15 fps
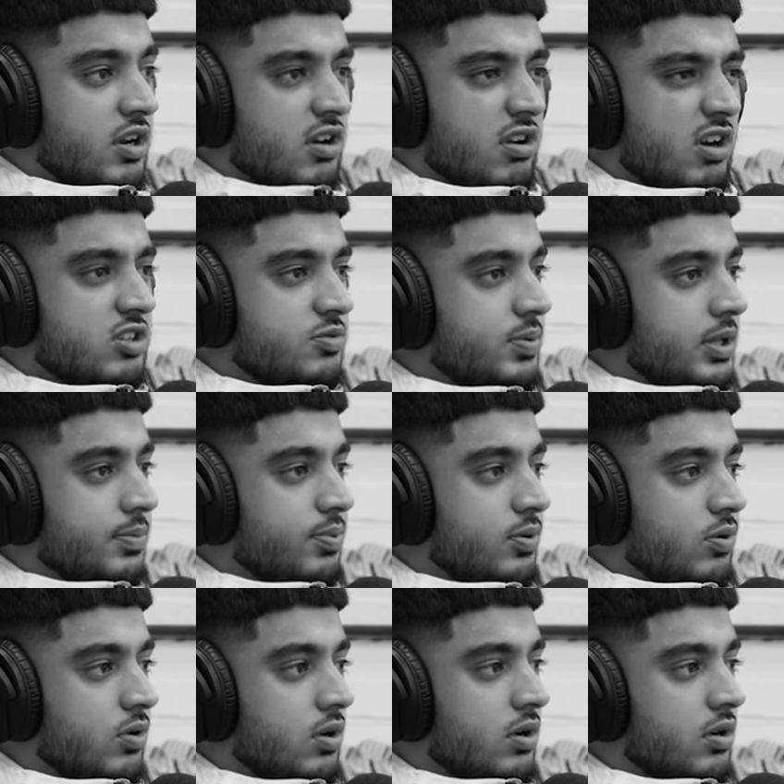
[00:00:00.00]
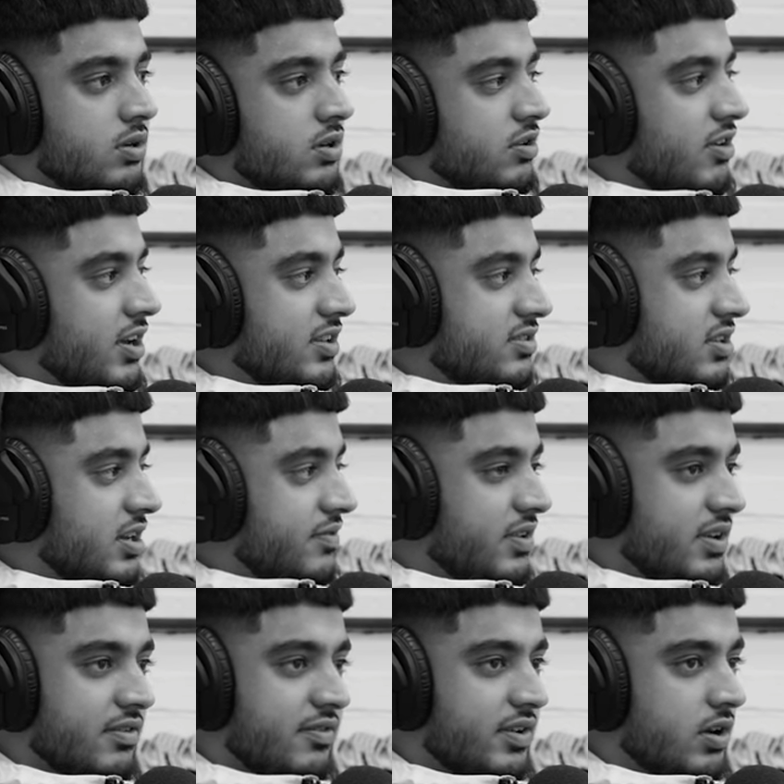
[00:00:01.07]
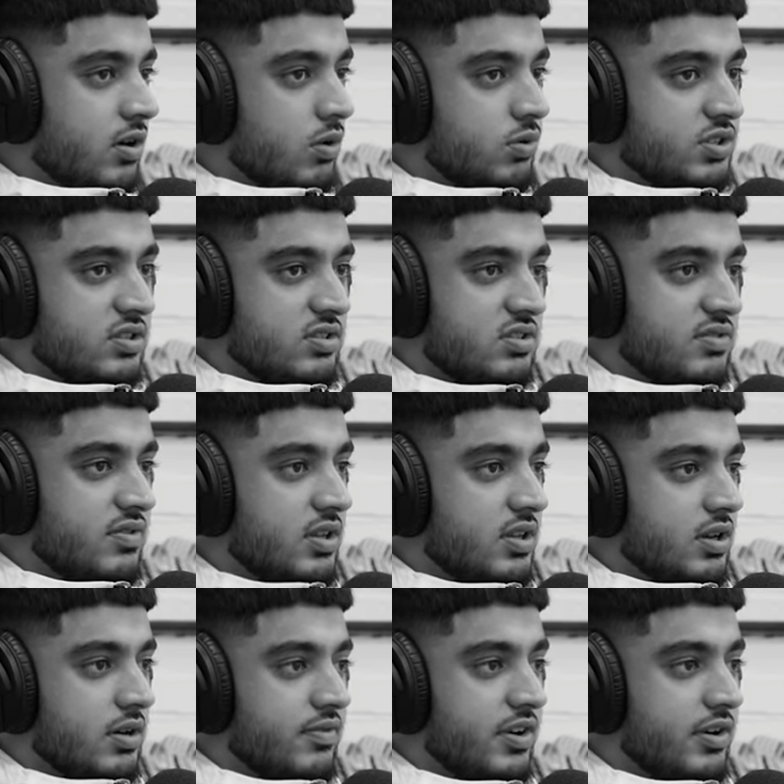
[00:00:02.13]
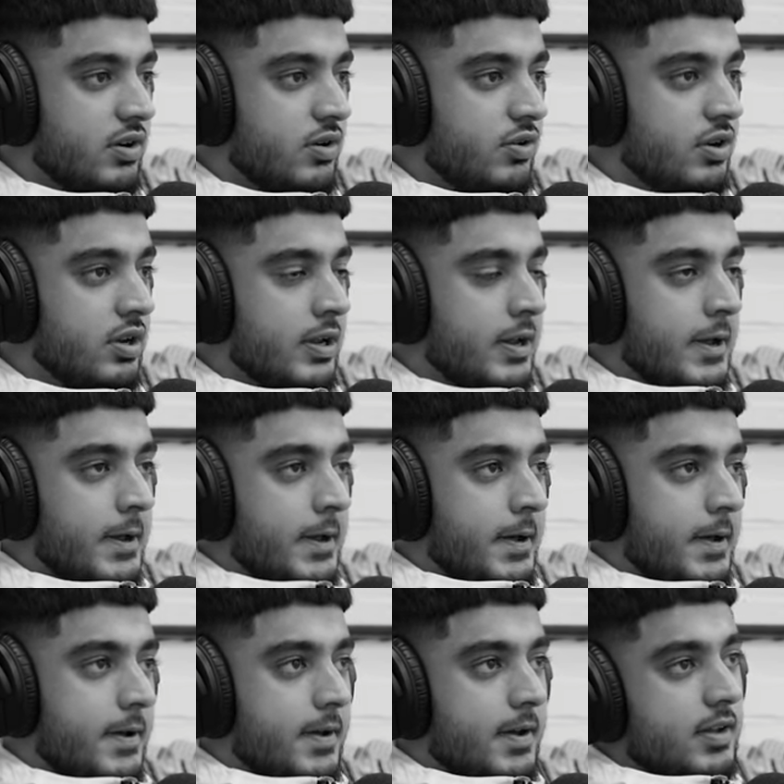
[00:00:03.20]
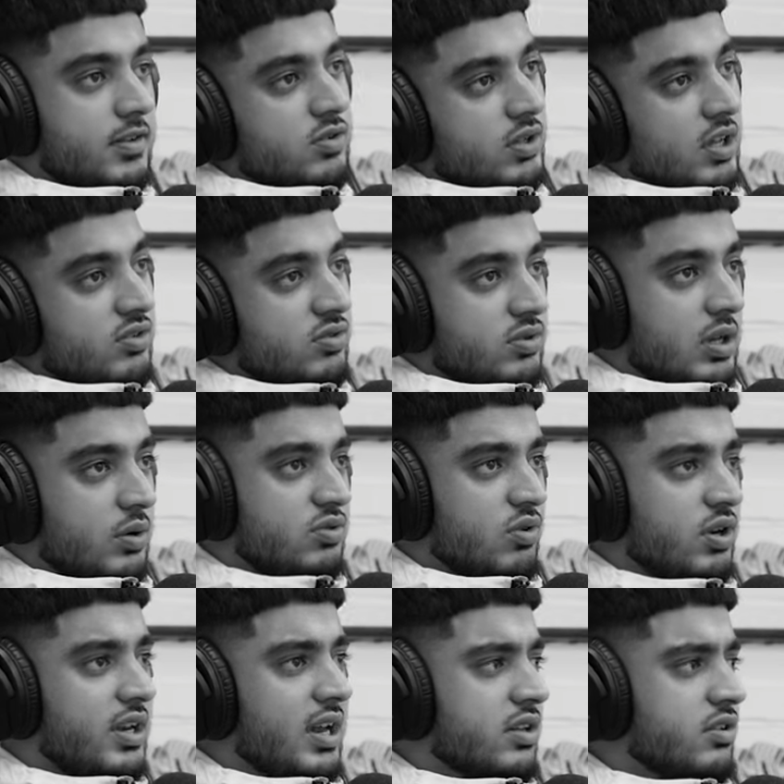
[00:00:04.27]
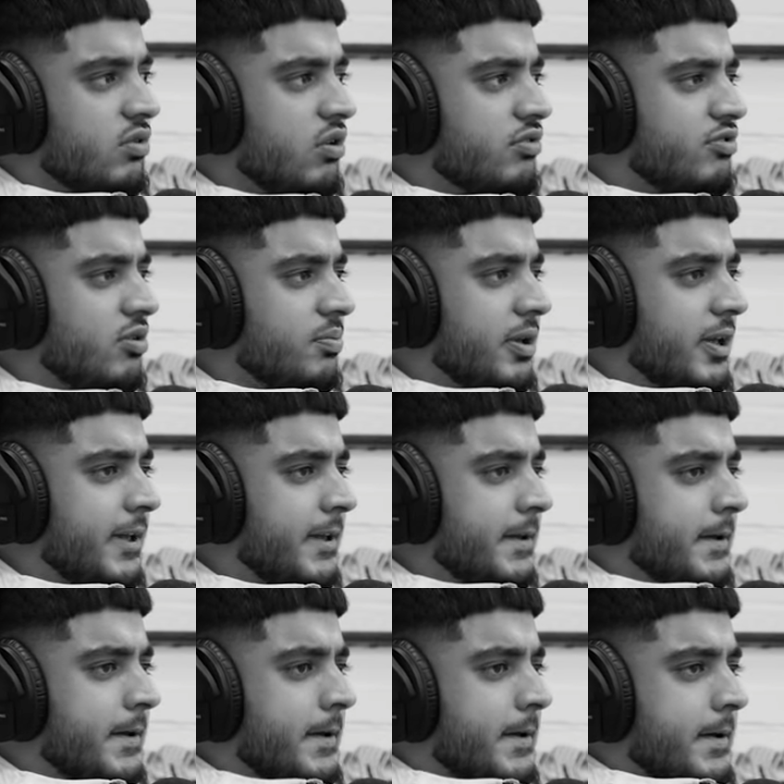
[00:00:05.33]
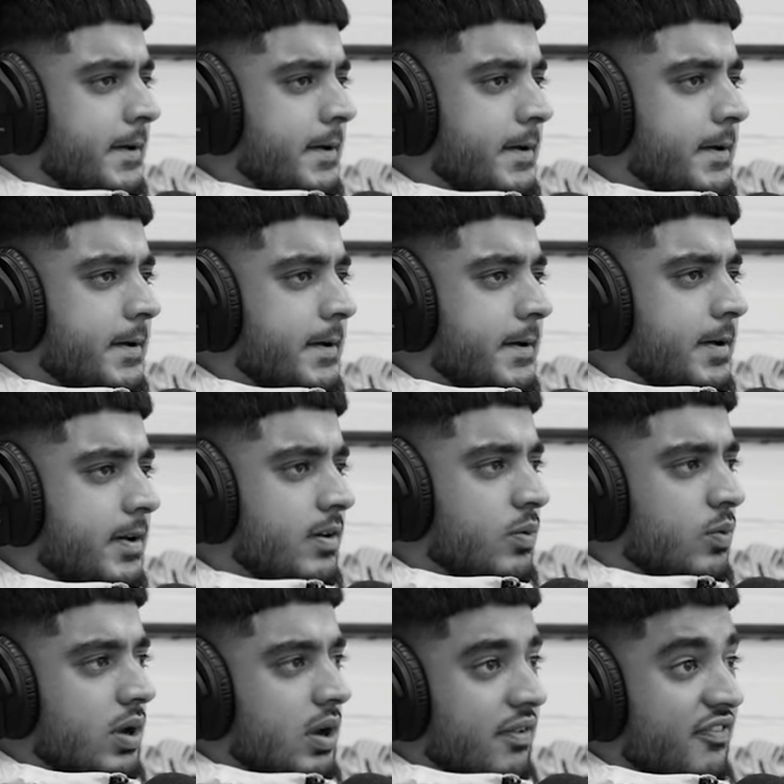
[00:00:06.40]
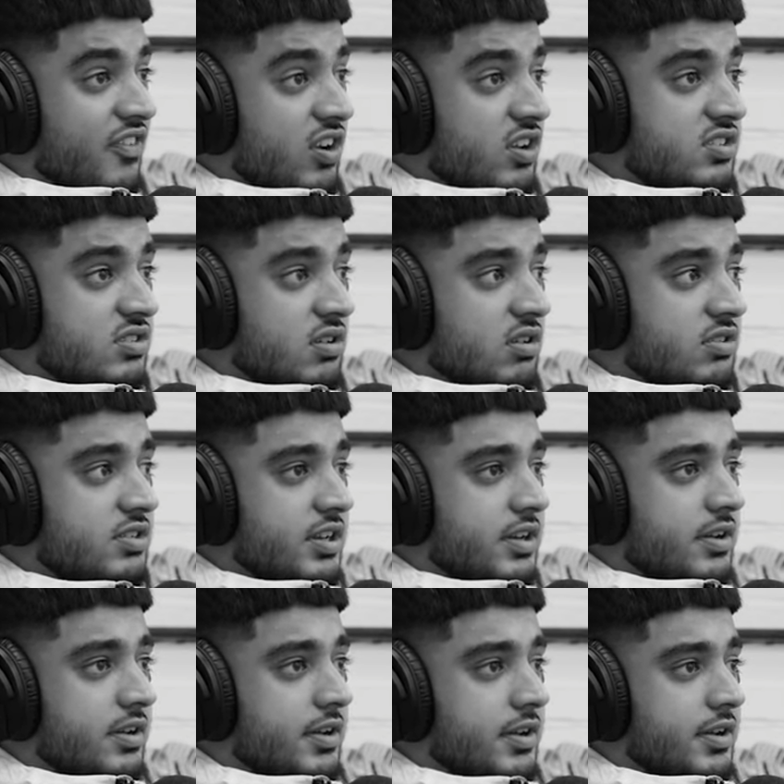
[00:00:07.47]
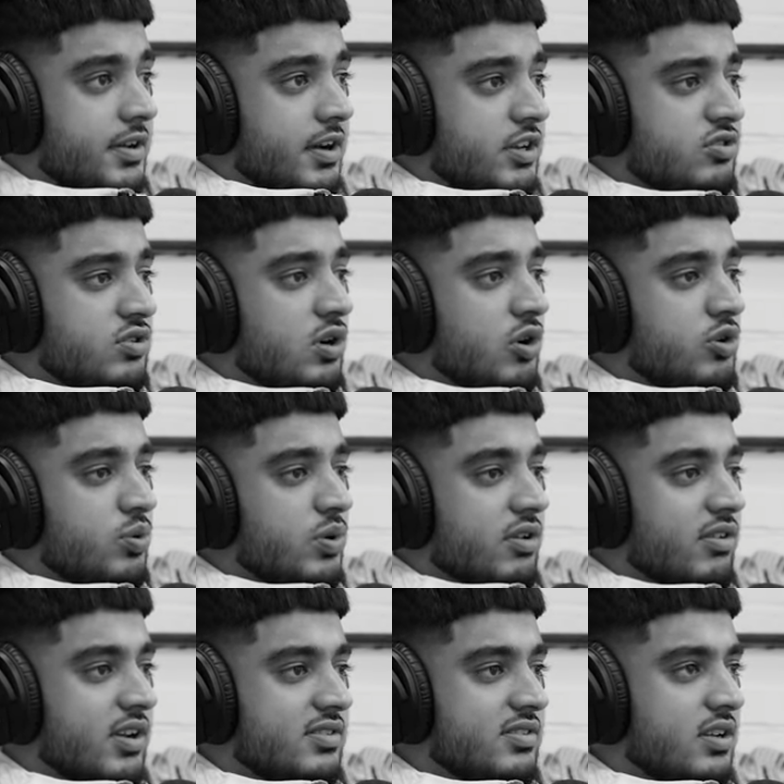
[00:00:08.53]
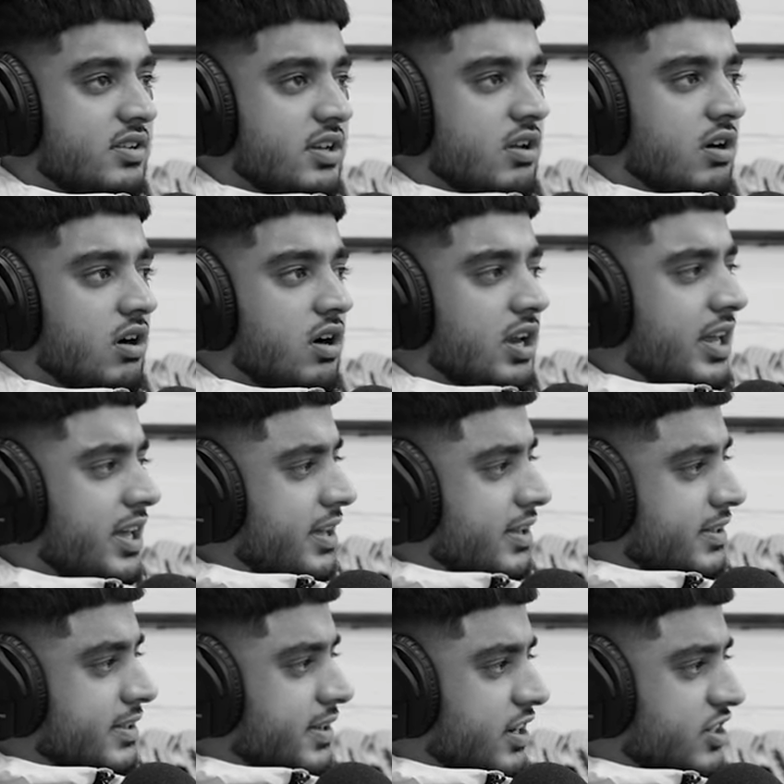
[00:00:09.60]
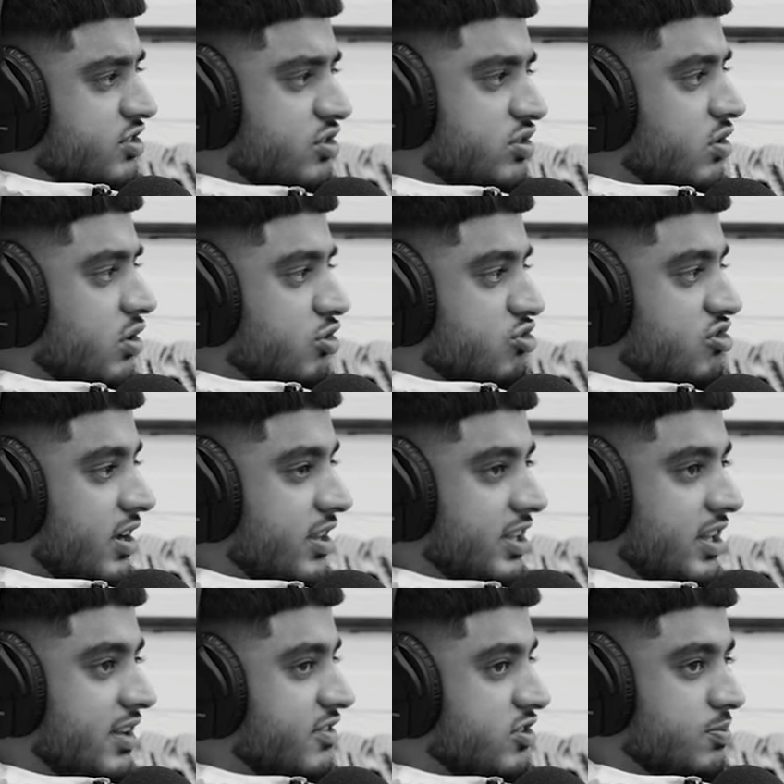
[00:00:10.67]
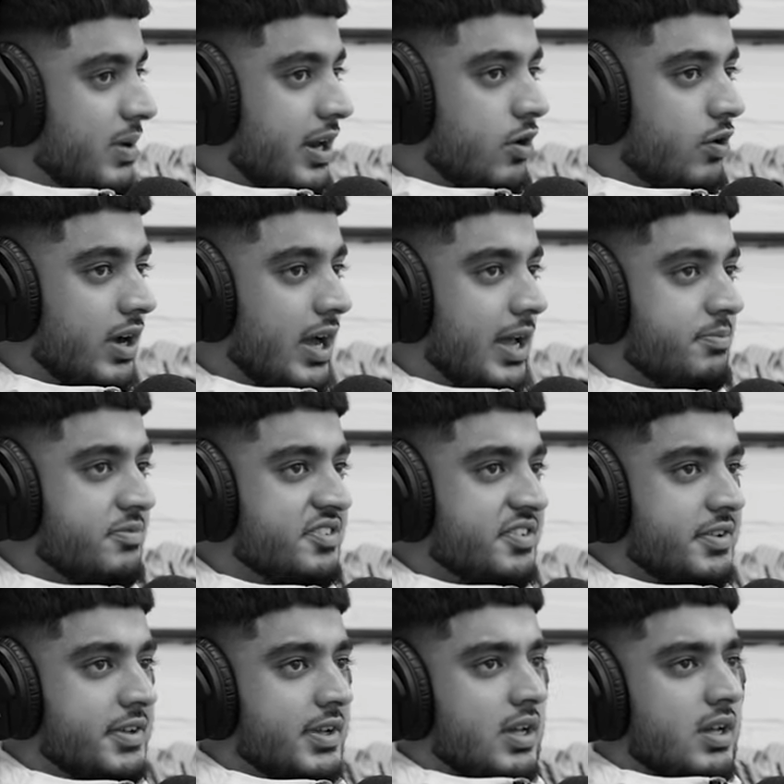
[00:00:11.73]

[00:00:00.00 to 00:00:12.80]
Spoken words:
Nice people, great staff and everything. Coaching and stuff like that are very good. So that was only down the road from me. Well, I first started, I used to go to a cricket centre in Hockley. I just used to go train there and I used to play no games.